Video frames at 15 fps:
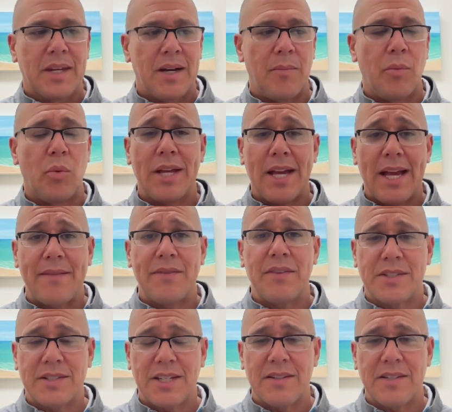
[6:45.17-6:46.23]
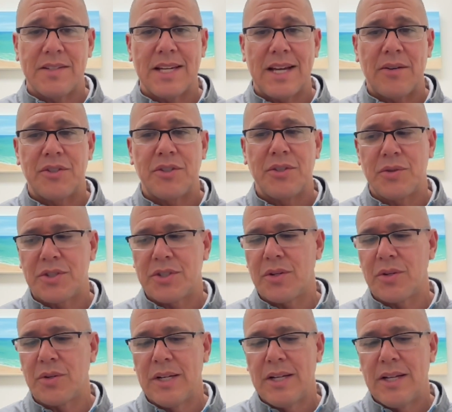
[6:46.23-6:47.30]
we haven't sent this out to.
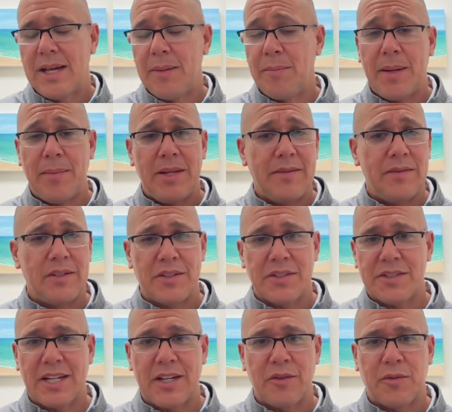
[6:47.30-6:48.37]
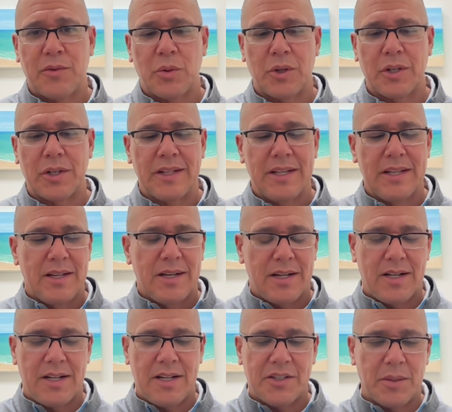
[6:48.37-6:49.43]
So, and maybe even in the state of Florida.
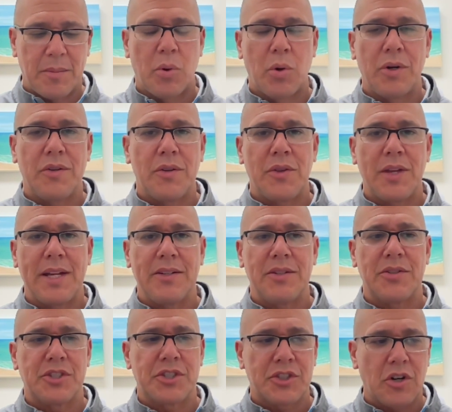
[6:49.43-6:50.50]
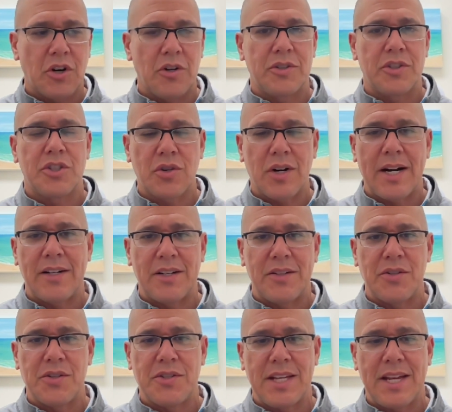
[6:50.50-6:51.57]
It's an important thing to start to try to
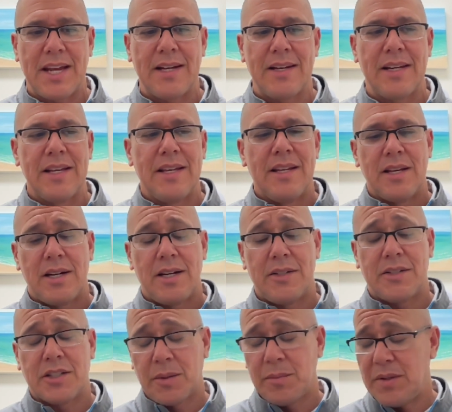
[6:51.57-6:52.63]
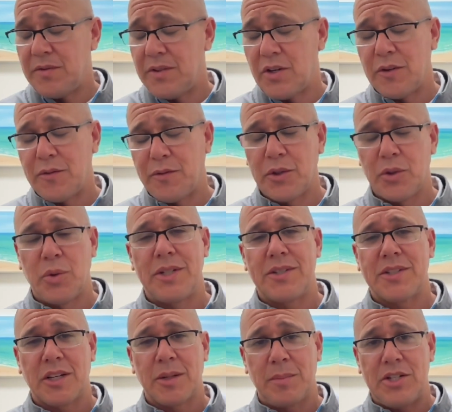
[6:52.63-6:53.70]
understand. It's going to be very fluid. It's
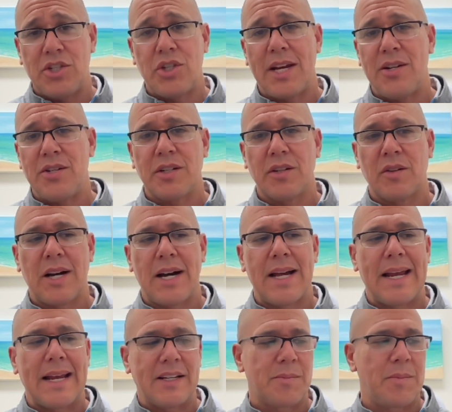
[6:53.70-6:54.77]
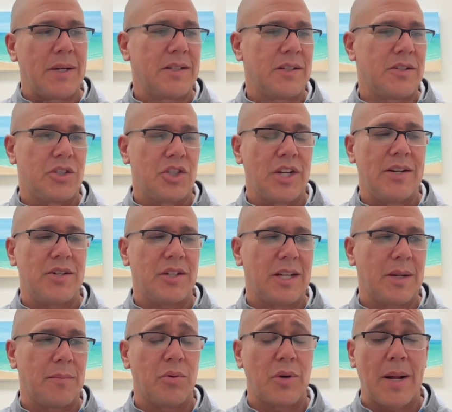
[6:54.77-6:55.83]
going to be changing a lot. I expect it to change
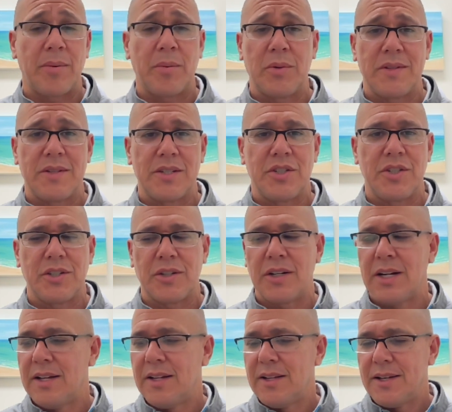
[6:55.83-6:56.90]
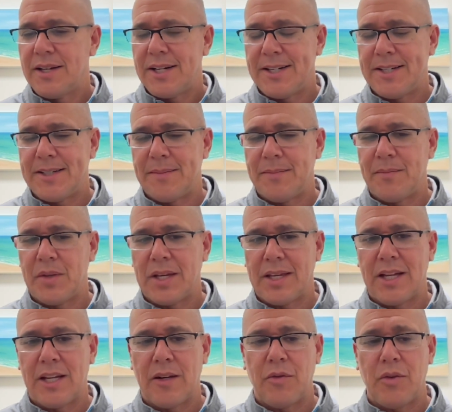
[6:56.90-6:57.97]
again probably this year.
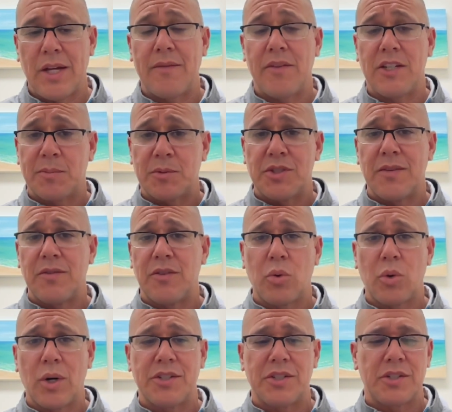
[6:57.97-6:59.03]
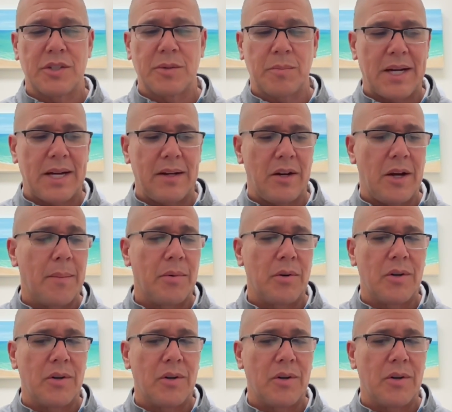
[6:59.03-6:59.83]
Again, if you have any specific questions, my number